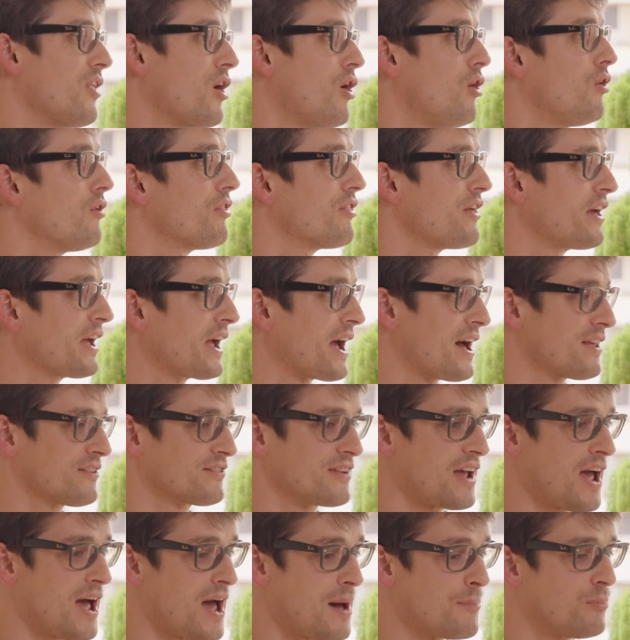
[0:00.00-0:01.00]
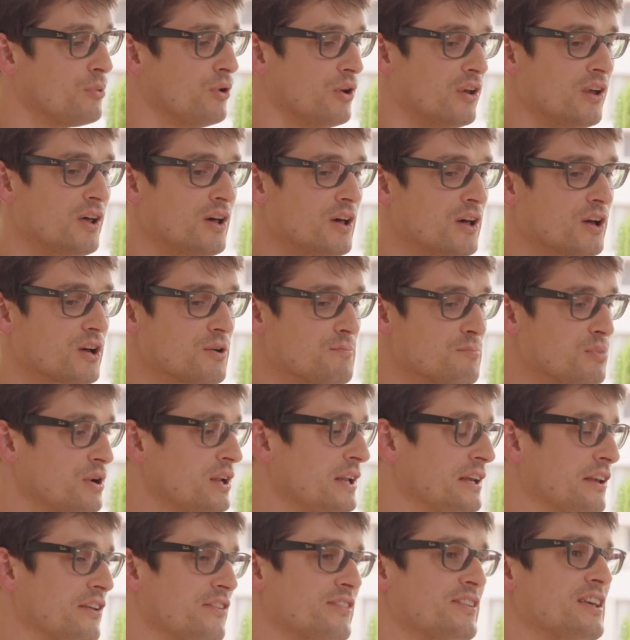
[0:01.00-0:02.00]
The whole thing has to happen
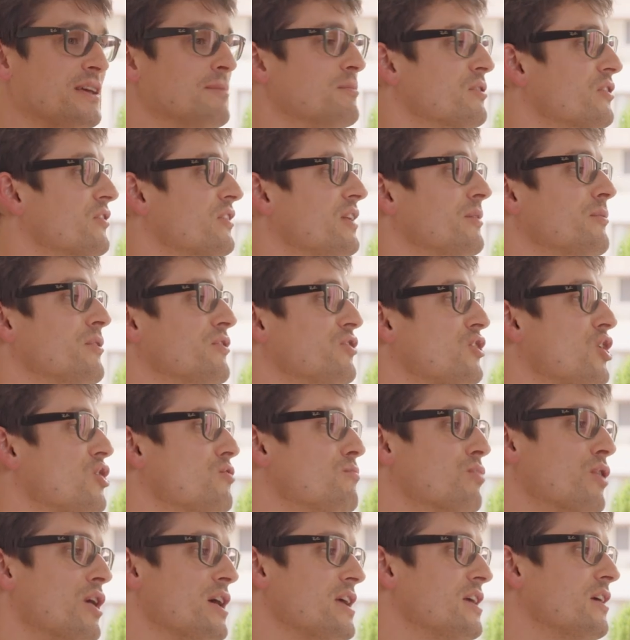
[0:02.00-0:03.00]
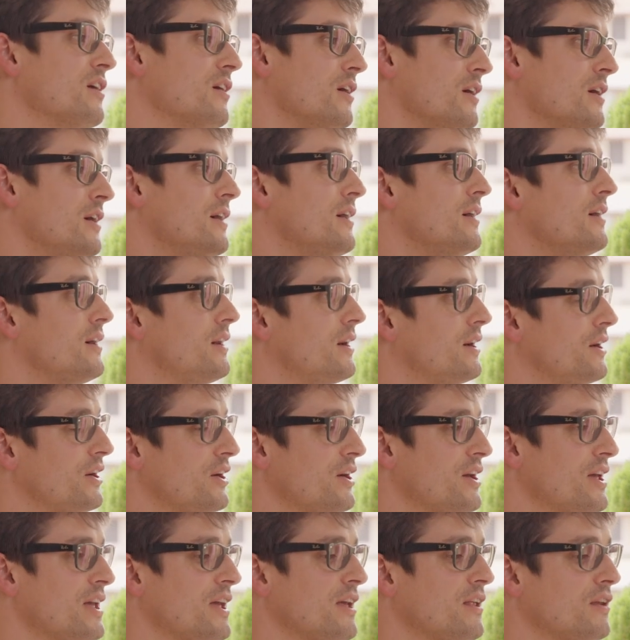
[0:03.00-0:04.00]
completely seamlessly with no break
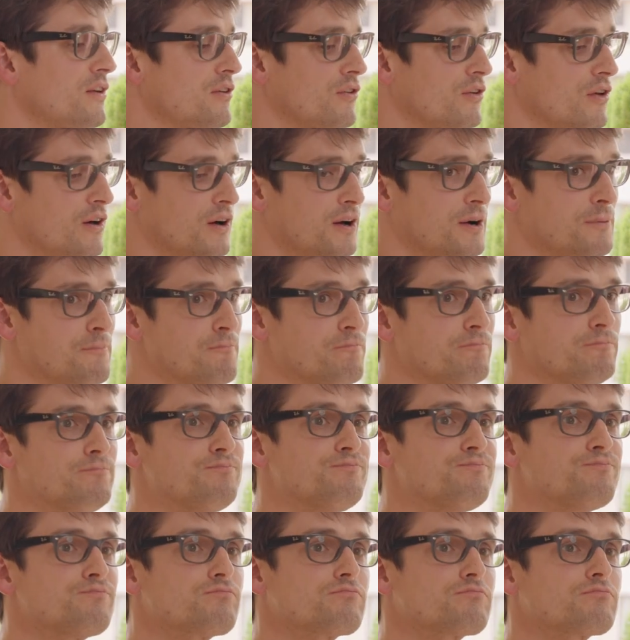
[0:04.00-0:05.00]
uh, in, um,